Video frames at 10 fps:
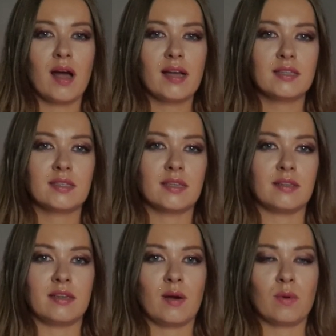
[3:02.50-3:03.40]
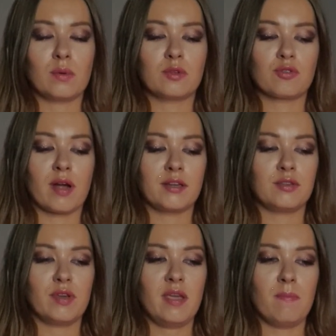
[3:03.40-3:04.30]
eyes, and now we will try
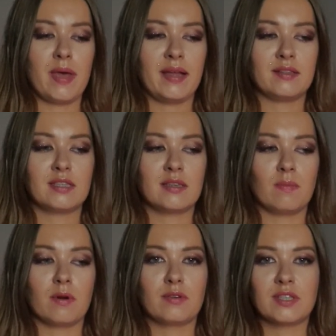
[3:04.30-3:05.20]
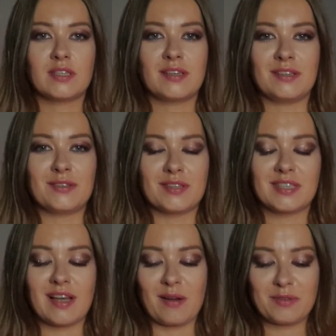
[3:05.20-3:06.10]
to immerse into the
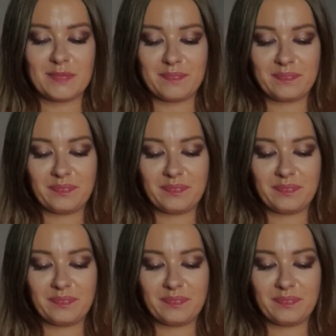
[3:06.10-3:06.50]
sound.